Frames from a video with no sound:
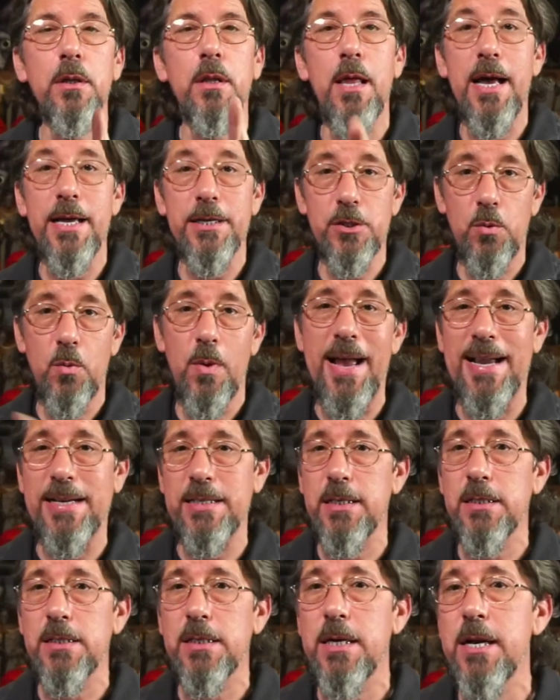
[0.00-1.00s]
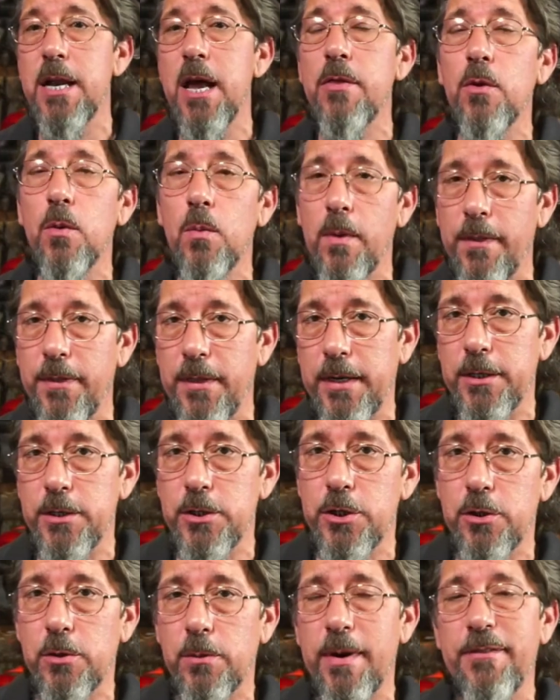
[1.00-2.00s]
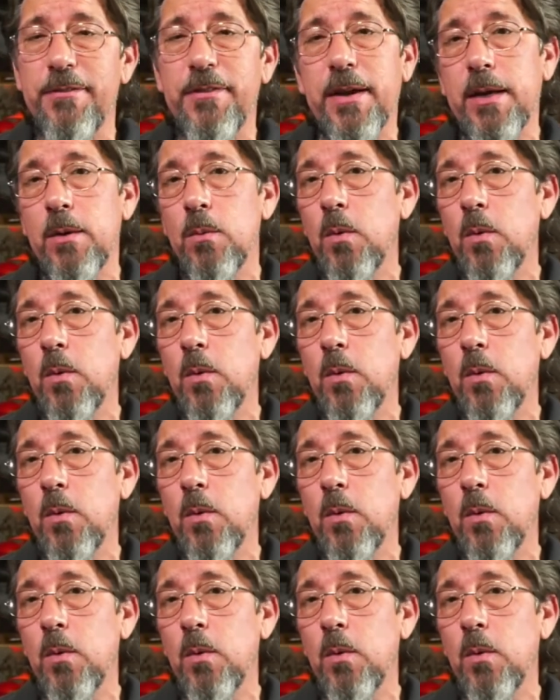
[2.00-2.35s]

Lost Wax is another one that is terrific.